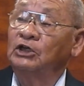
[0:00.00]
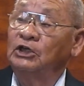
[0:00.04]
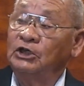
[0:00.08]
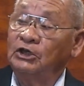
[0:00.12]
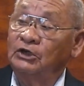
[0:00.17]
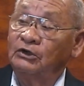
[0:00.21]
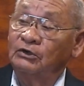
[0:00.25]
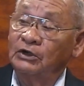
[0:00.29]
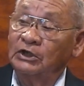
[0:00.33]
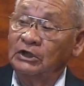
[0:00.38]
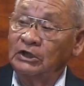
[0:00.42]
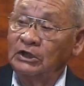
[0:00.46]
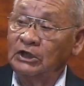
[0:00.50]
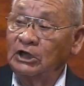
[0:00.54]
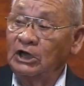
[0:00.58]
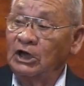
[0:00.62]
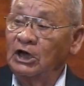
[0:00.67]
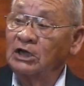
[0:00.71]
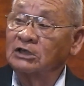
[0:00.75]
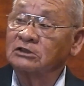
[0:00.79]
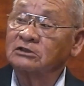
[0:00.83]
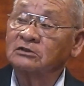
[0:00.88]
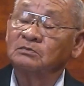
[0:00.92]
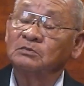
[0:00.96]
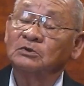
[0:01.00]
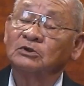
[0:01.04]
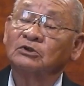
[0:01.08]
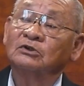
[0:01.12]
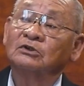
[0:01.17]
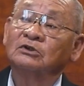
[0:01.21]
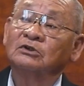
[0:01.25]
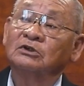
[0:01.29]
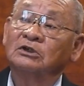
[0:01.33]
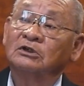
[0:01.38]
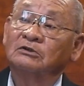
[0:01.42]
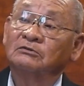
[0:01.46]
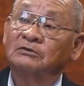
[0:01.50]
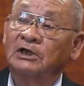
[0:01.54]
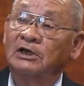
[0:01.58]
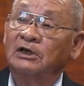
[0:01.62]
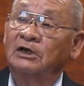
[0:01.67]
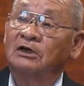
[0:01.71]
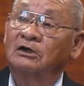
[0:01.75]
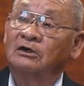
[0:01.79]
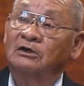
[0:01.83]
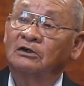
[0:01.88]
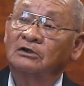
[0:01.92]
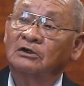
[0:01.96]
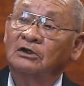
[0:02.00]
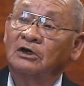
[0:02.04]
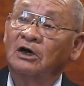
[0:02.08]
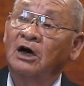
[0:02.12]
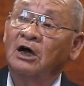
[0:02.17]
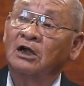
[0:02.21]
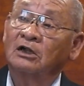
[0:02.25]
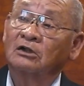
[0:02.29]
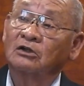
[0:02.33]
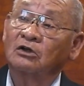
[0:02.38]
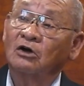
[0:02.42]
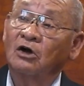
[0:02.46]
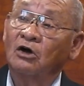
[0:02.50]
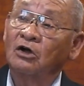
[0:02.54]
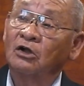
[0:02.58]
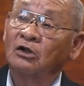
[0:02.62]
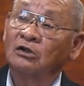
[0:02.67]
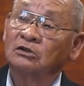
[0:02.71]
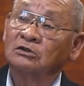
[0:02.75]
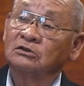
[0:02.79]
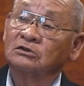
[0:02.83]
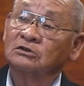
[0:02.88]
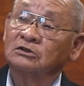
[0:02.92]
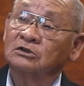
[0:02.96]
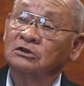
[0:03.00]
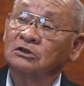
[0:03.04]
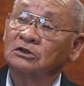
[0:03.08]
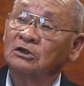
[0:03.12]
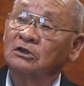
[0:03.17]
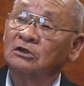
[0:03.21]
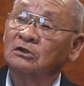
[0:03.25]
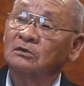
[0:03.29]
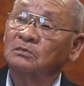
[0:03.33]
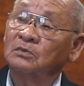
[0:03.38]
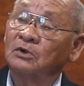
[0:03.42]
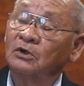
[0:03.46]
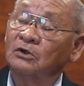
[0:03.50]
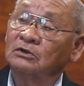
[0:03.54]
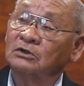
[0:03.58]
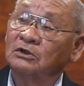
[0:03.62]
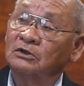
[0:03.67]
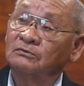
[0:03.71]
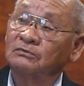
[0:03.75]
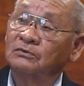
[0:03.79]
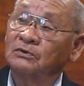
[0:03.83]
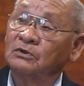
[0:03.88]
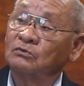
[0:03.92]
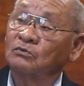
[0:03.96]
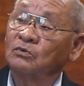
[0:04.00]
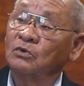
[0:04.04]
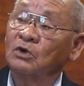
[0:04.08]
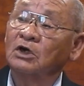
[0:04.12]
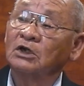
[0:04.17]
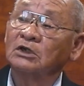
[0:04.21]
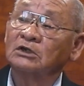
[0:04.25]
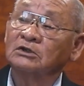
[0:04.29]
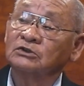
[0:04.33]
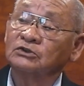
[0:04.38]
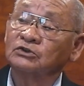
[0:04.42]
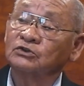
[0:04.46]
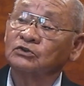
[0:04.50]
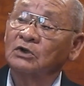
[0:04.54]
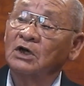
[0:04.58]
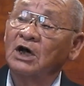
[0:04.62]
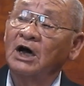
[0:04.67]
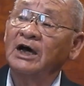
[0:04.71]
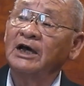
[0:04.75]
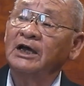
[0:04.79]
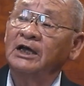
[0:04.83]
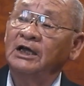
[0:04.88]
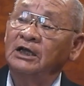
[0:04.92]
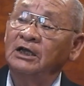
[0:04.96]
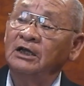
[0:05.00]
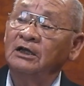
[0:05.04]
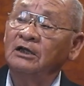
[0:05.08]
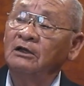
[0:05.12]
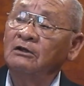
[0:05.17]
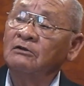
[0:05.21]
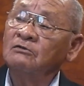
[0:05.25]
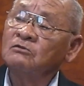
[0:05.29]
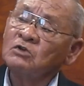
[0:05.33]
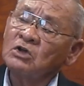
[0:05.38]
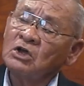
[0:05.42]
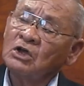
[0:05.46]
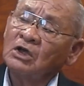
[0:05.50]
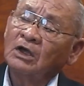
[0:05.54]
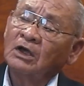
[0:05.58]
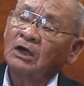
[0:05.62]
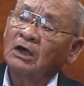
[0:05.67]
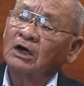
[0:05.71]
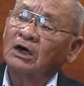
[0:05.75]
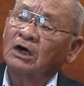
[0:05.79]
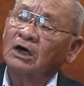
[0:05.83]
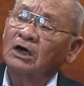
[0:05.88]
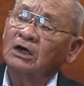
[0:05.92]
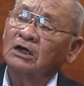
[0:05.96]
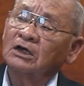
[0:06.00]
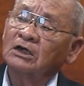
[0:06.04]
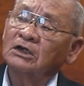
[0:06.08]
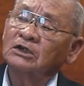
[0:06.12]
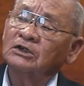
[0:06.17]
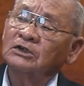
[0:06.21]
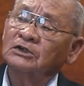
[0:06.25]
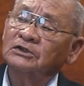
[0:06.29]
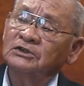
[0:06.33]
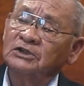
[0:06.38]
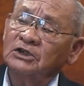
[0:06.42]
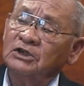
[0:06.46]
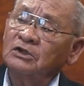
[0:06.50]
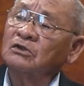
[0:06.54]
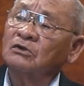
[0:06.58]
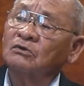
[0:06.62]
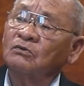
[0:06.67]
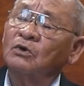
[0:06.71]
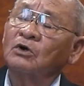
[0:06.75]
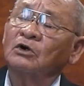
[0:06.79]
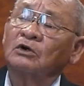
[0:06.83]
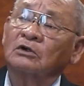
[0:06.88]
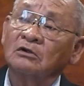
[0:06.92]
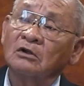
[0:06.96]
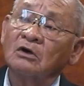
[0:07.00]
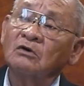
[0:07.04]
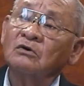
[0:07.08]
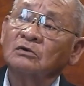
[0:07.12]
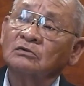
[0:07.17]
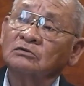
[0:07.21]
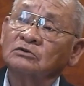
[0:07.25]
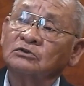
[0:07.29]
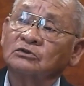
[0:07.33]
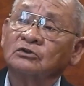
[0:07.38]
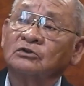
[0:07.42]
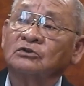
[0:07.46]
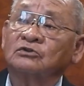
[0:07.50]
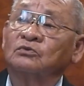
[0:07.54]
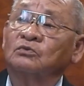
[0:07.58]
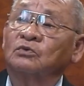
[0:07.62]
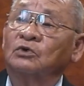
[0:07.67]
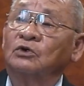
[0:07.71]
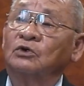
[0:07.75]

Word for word: hearing the gospel of how God calls uh, upon different ones. So I eh, uh, did the work, local church